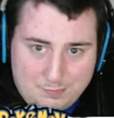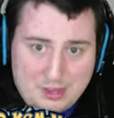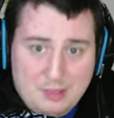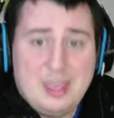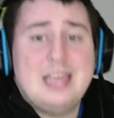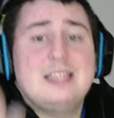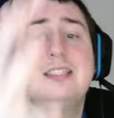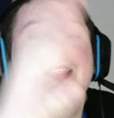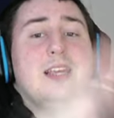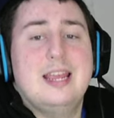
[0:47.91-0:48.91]
this
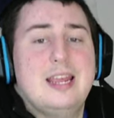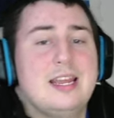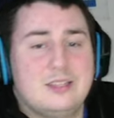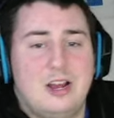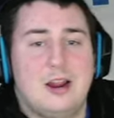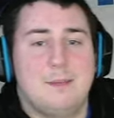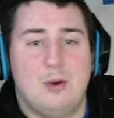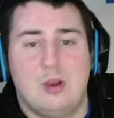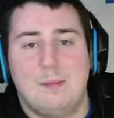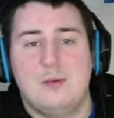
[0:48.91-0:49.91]
is our
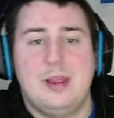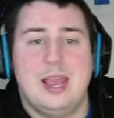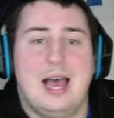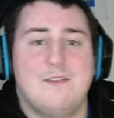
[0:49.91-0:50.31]
Pokemon. We have